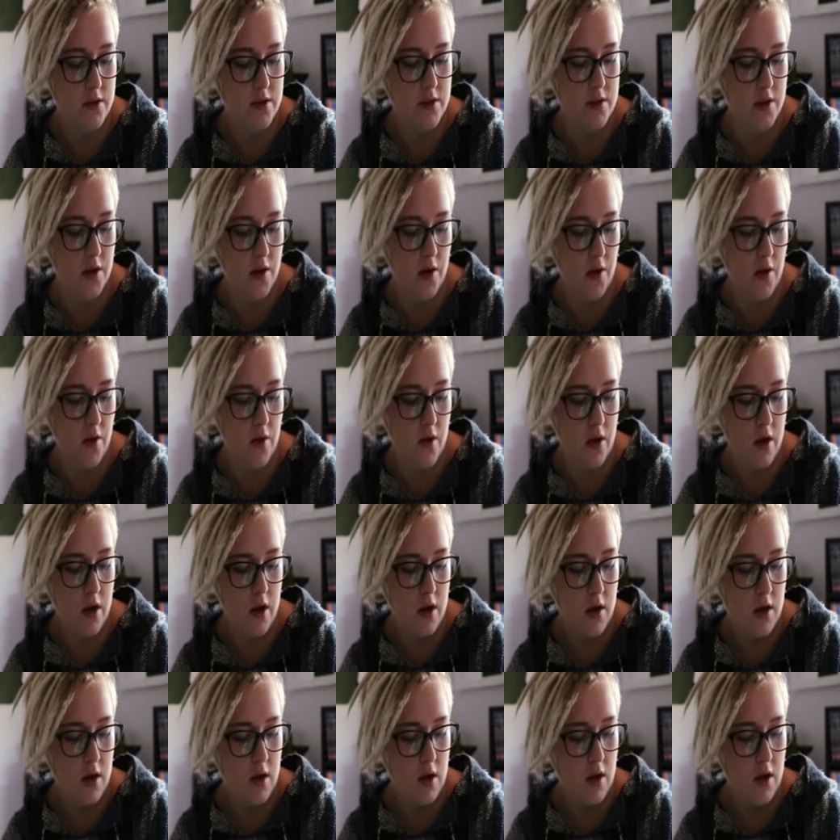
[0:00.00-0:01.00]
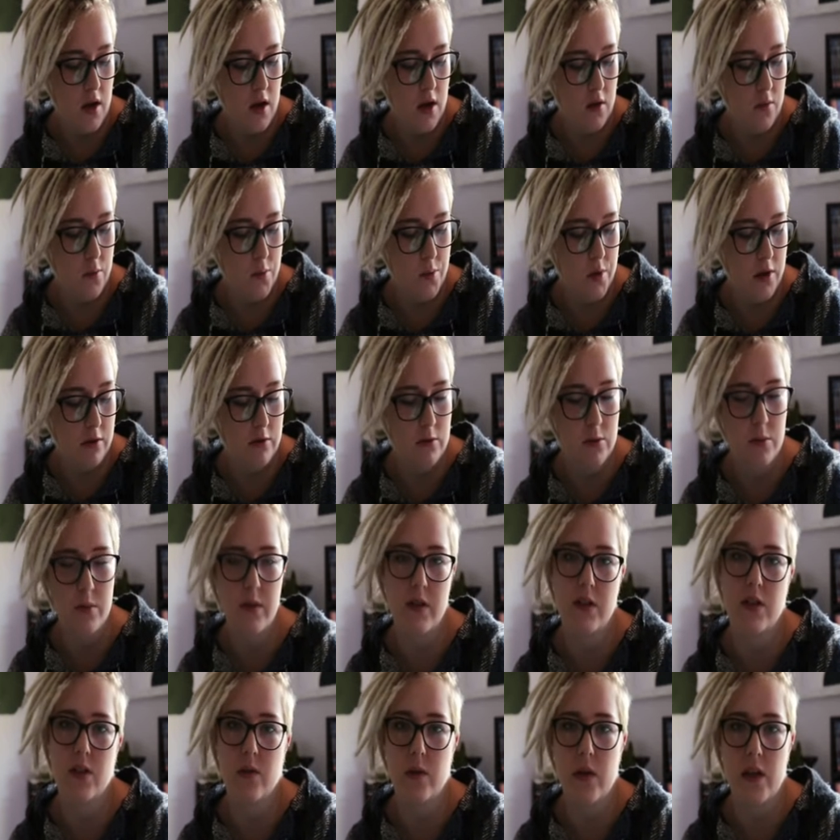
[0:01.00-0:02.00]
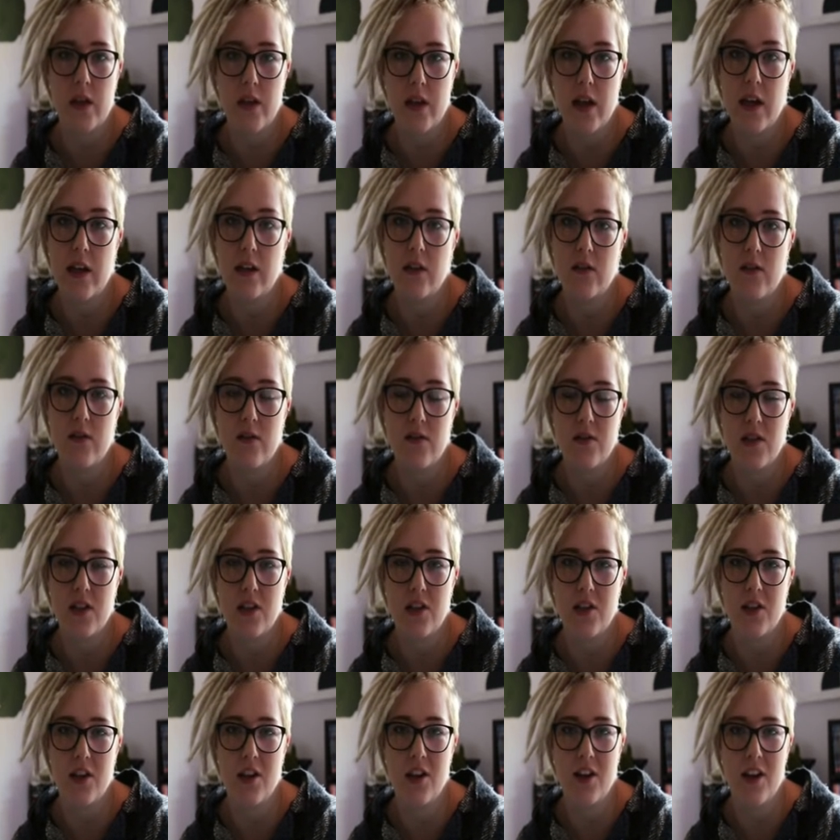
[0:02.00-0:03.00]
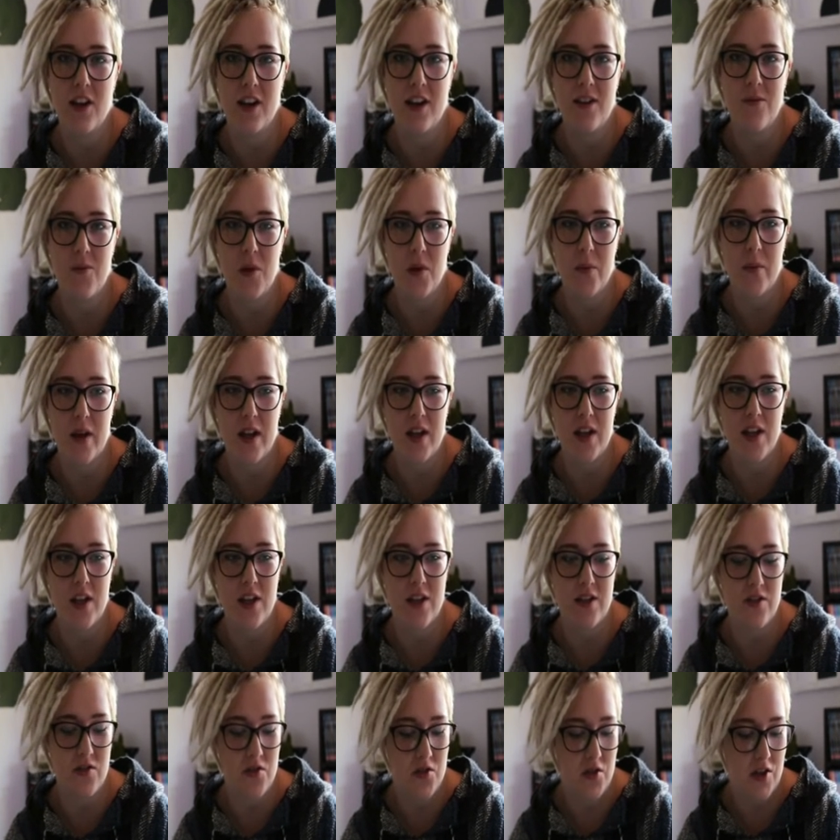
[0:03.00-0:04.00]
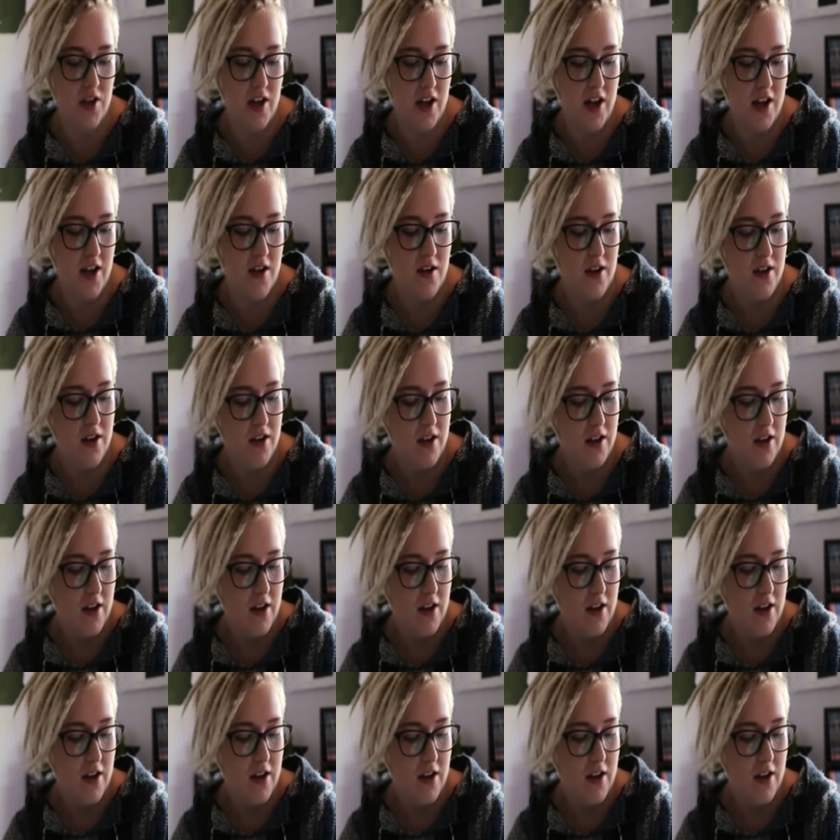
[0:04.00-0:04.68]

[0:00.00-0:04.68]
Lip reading: So I'll probably be doing that tonight when my hair's dried.